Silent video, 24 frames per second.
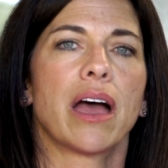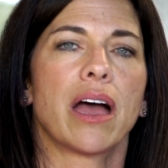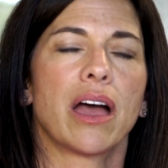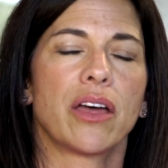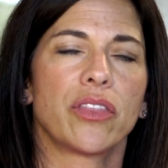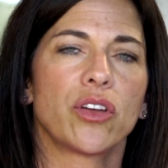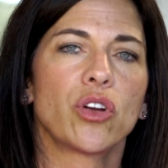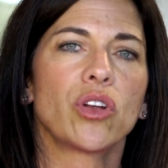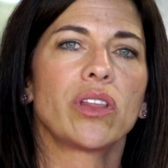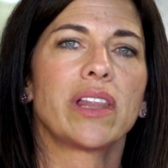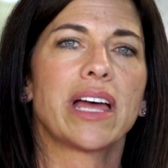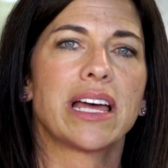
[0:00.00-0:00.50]

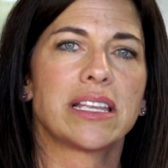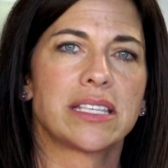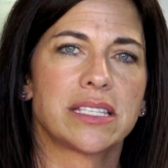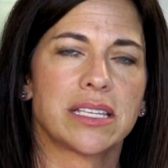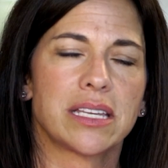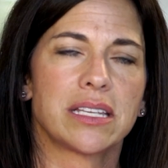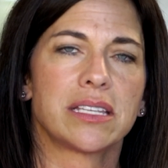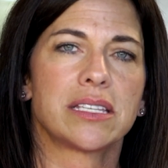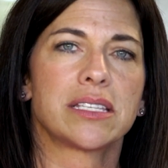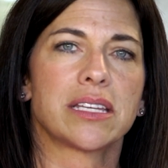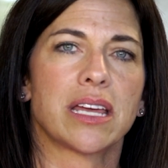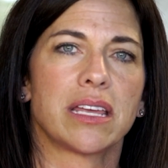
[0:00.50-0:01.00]
Other
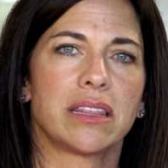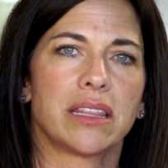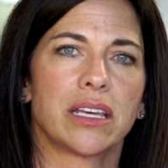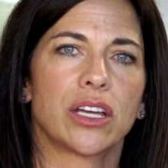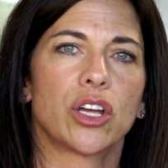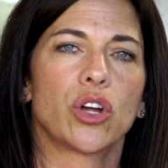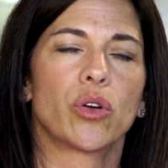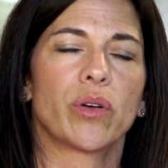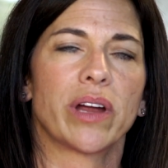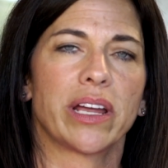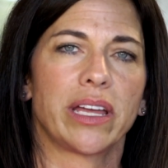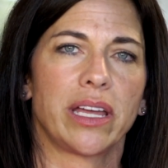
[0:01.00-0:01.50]
lessons in the
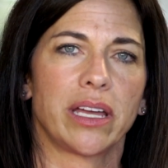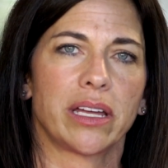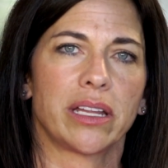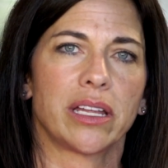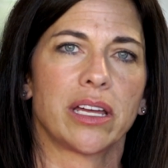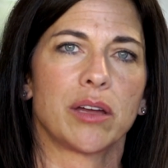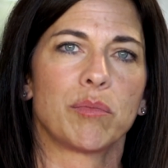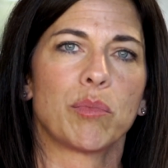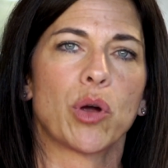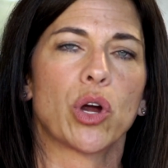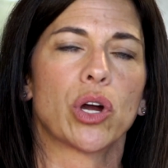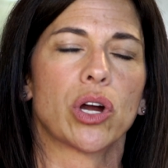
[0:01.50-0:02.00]

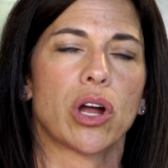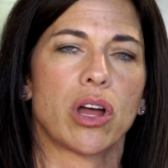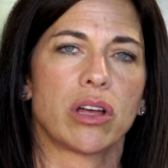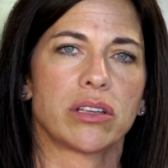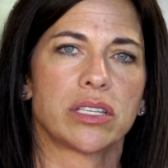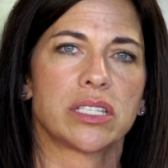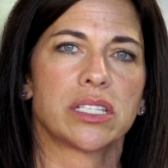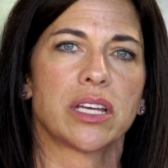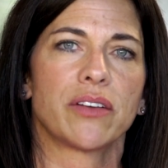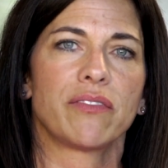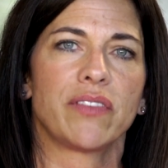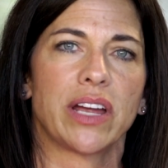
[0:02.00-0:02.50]
curriculum are
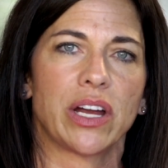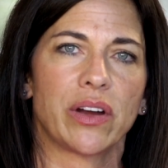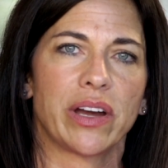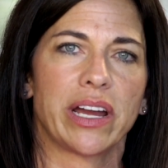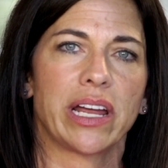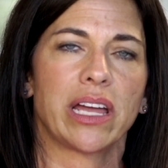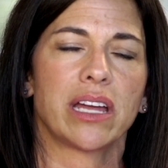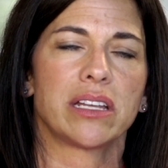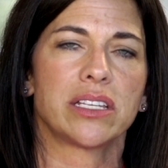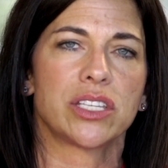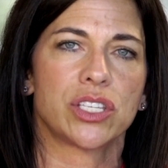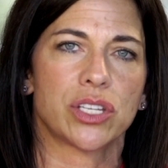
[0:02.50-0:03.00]
also very
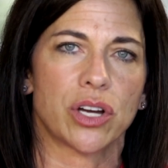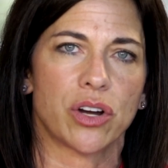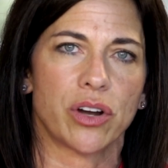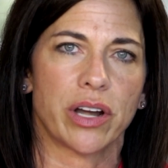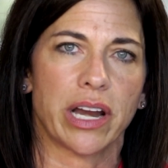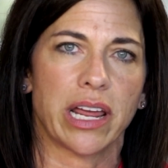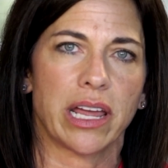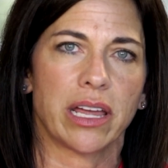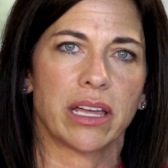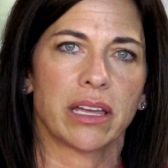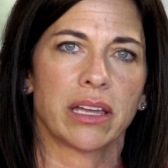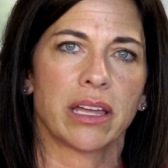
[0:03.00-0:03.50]

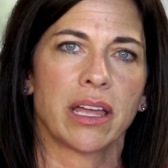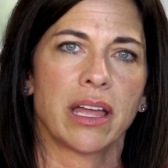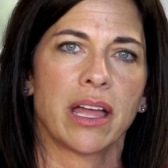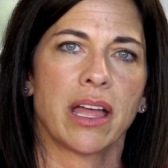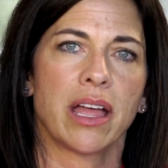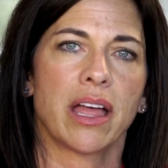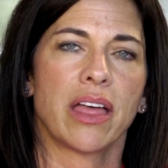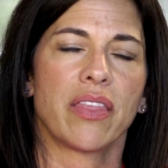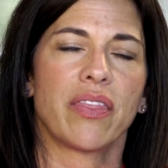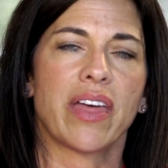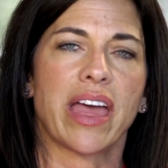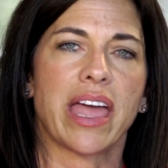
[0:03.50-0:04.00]
concerning.
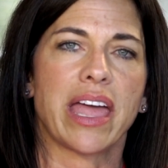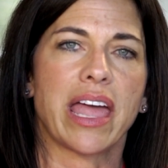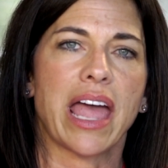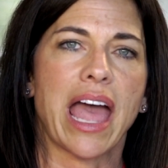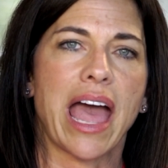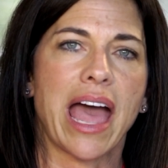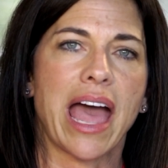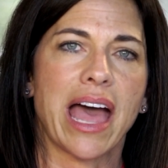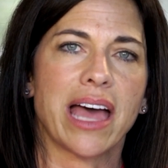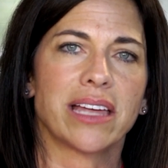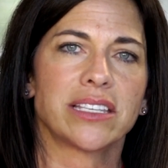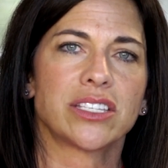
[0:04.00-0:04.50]
They
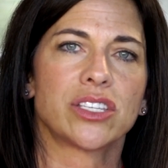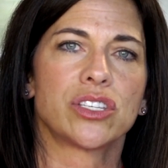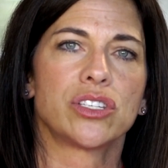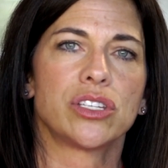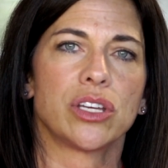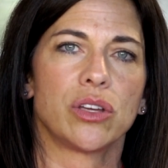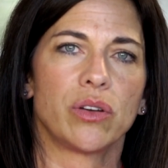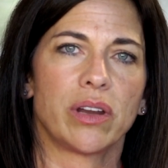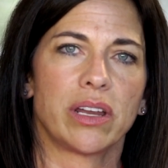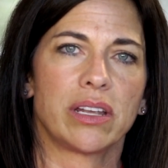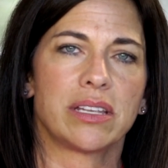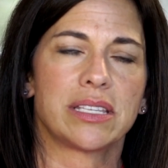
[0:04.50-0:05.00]
ask
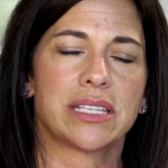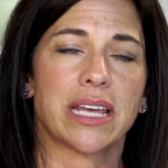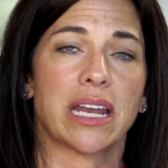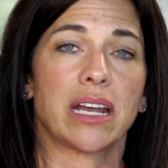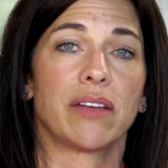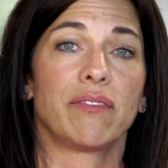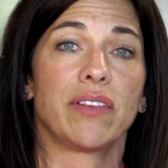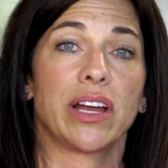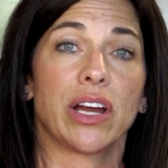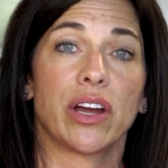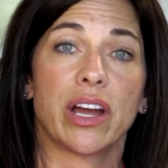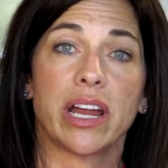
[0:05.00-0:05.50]
students at a
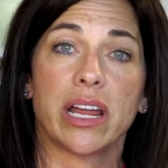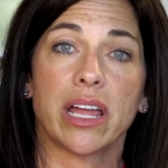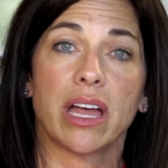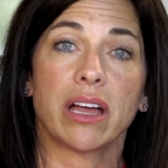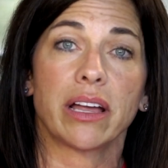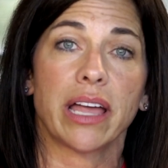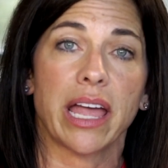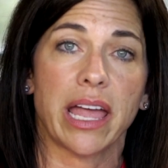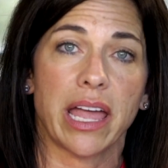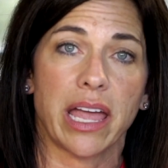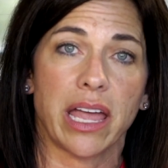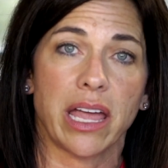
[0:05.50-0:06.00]
very
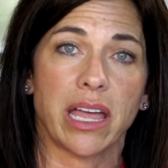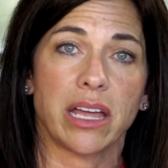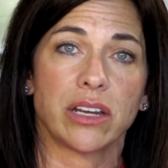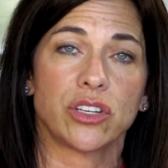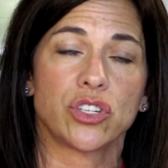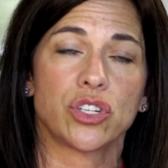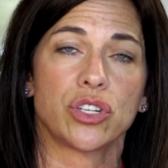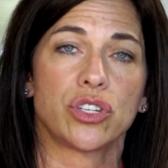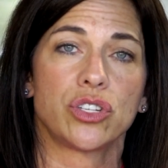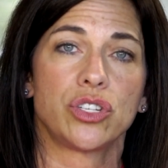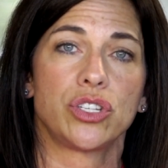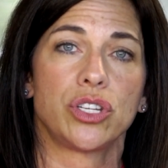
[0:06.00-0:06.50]
young
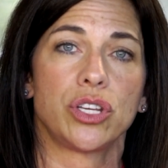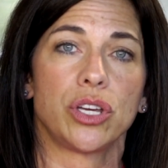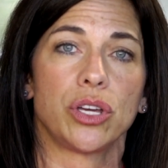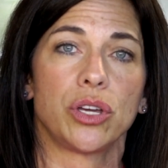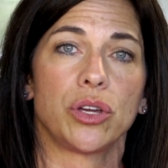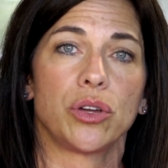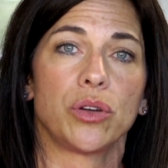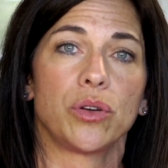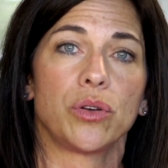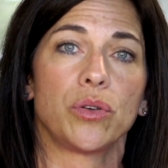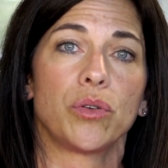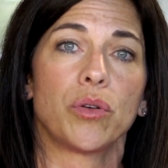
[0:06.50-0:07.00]
age
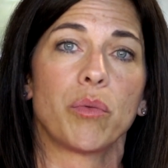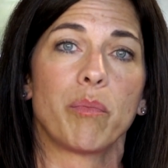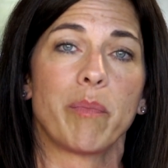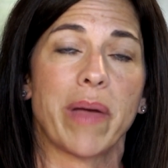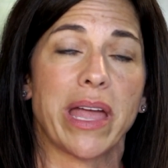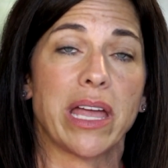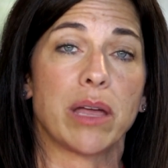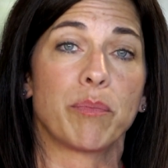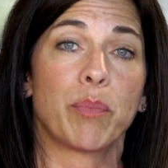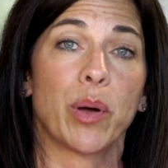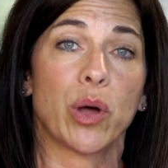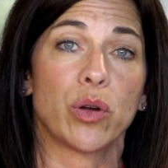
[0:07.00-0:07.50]
to
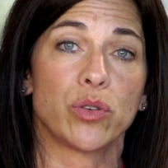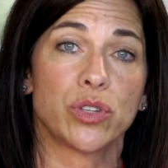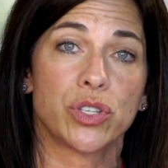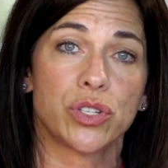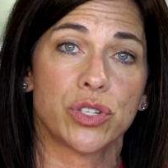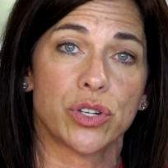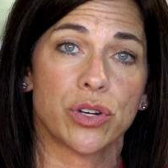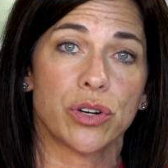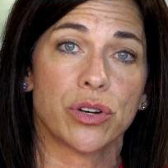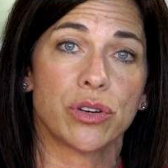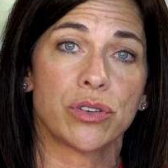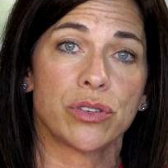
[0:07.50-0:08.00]
make
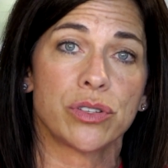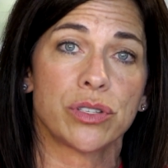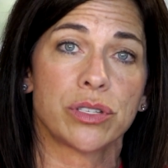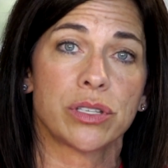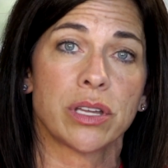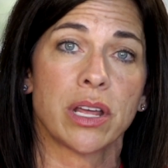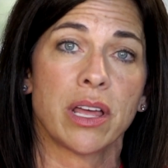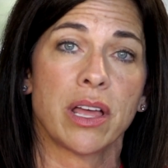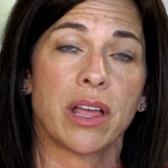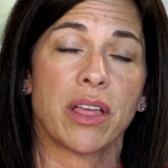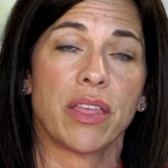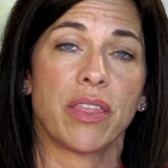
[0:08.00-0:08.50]

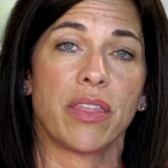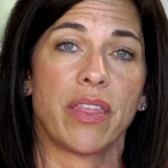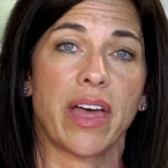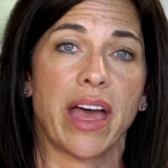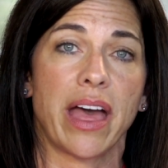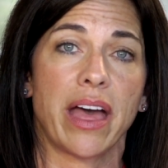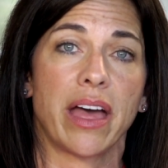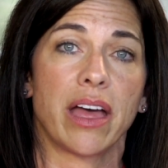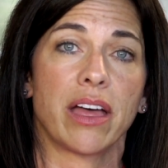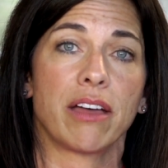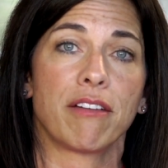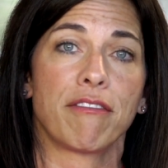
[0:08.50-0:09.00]
posters
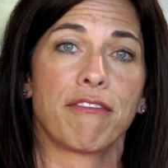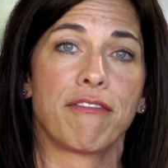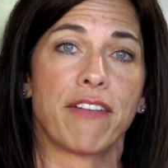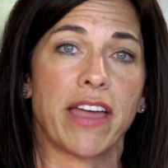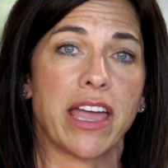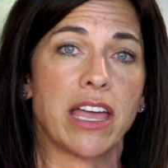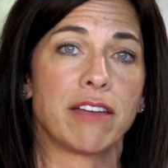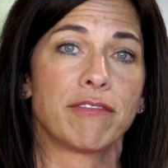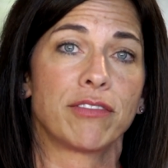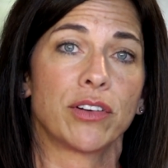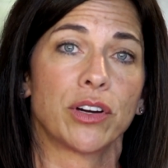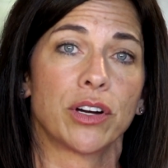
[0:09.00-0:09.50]
that
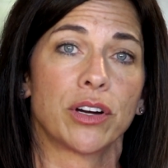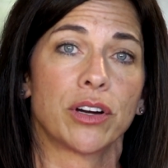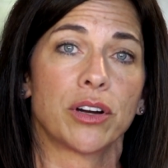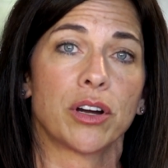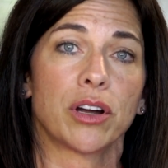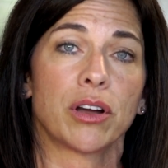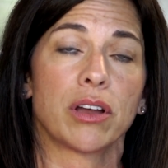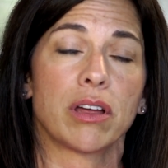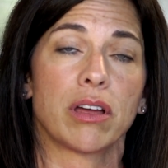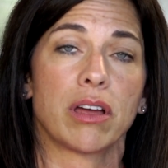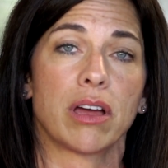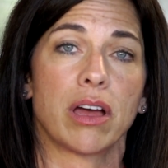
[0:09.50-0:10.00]

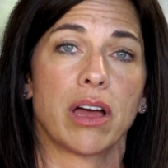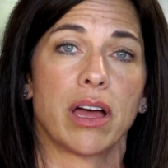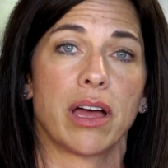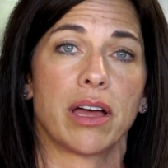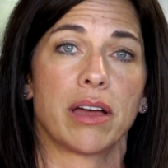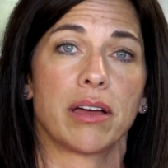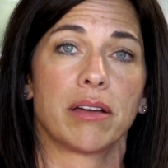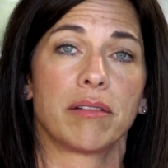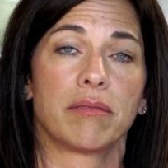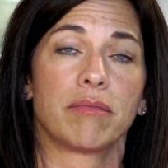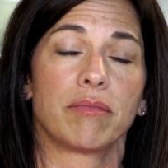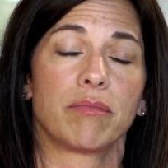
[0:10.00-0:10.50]
favor
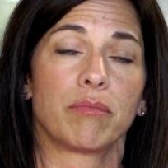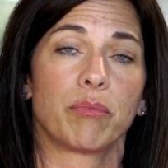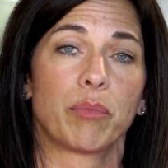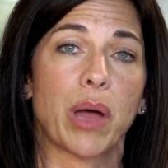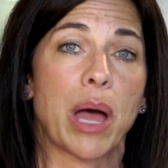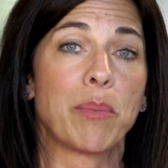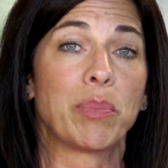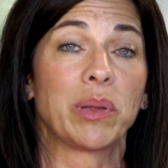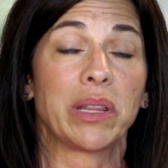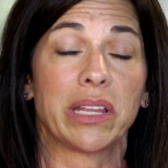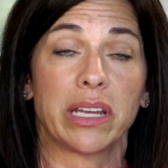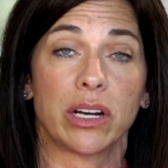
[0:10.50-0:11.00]

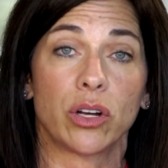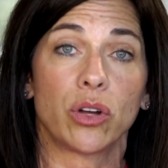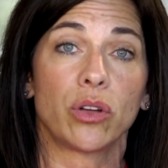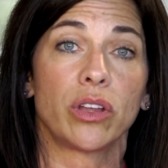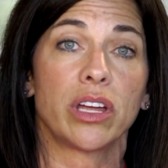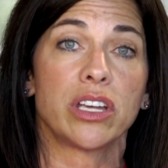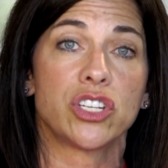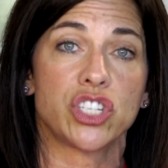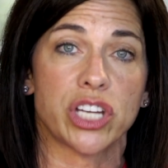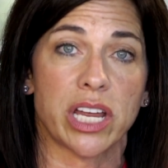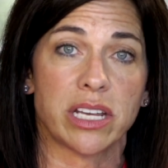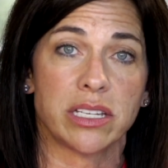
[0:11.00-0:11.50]
a political
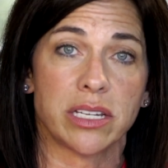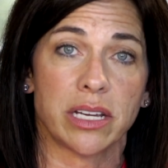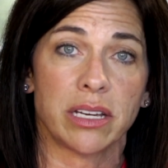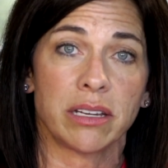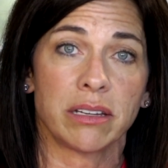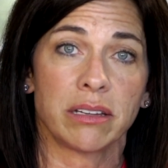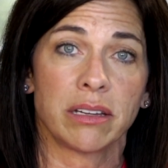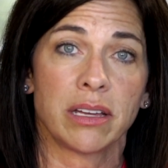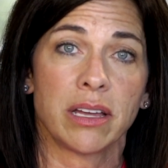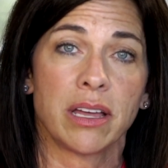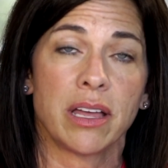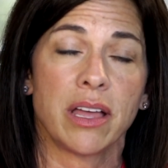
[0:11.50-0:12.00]
agenda.